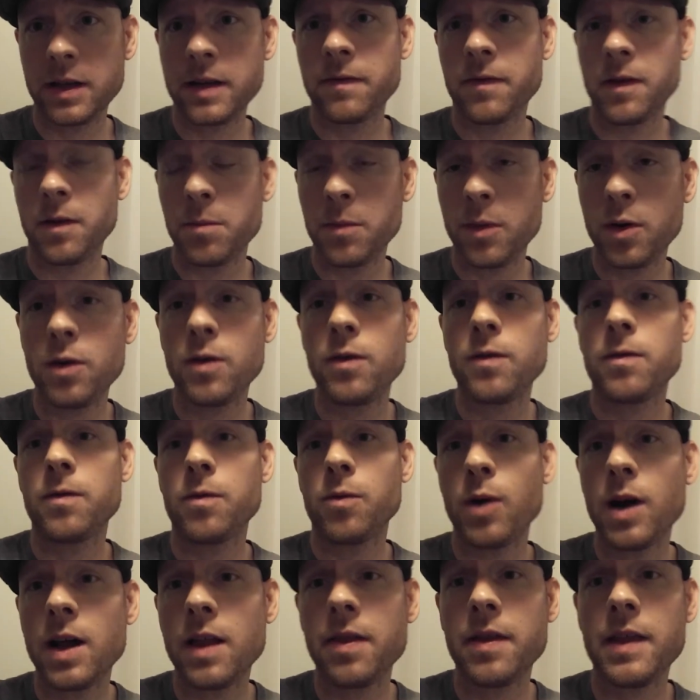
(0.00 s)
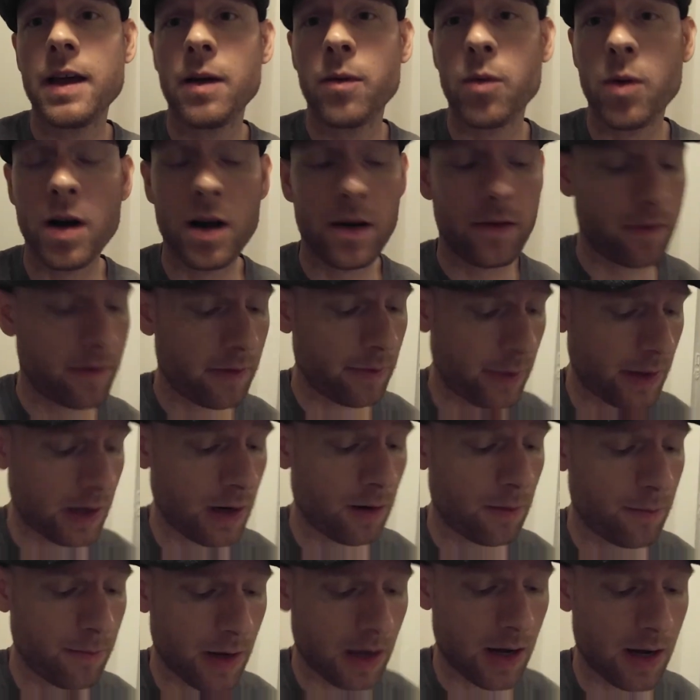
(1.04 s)
remove what they want from
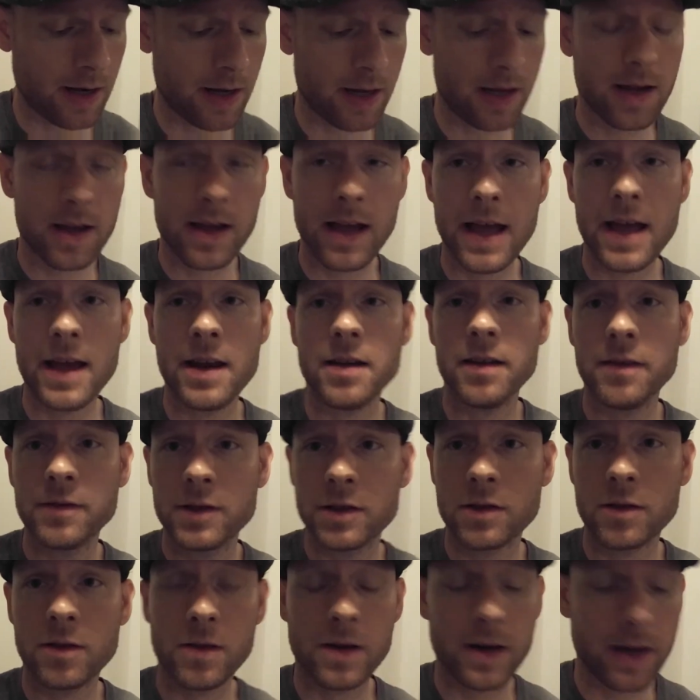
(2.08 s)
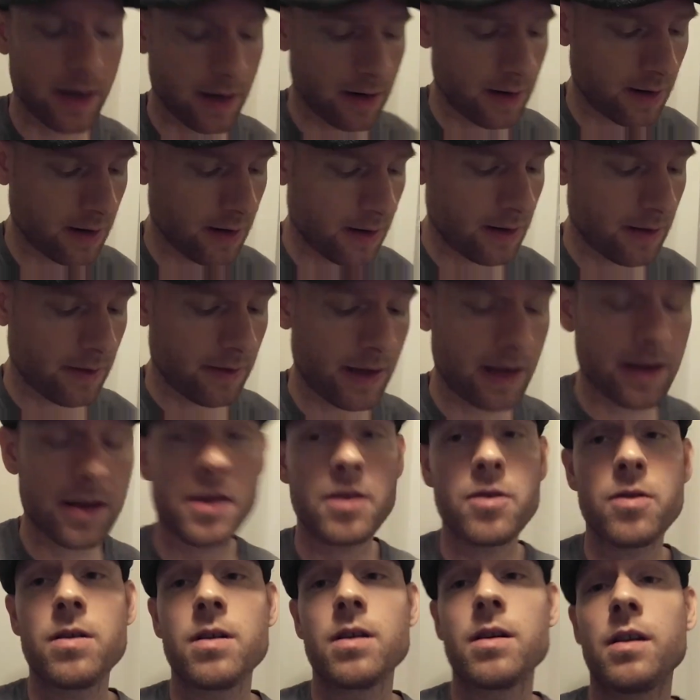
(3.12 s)
their body. End of story. Thank
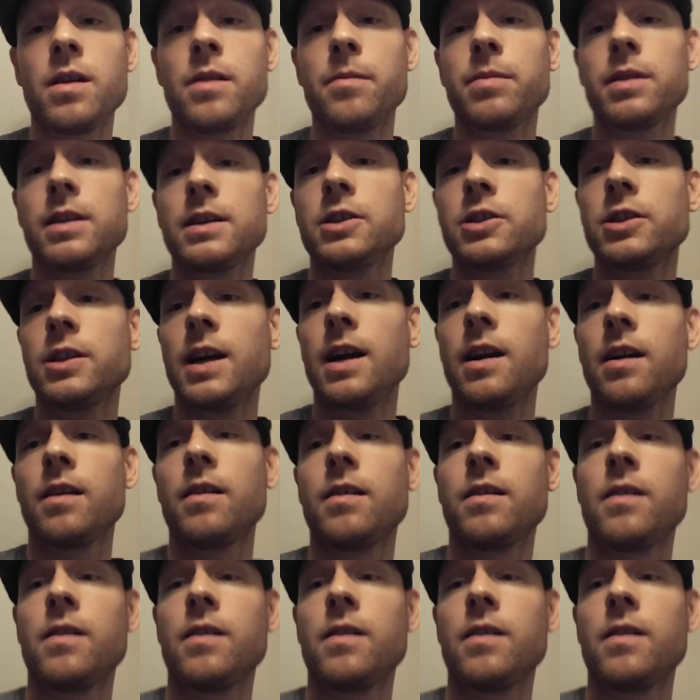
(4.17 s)
you, and please share.